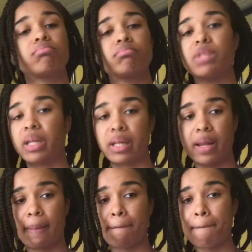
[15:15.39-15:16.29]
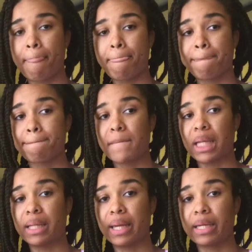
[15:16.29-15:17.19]
none of that.
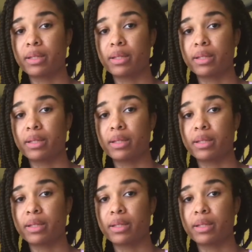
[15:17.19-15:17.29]
Like,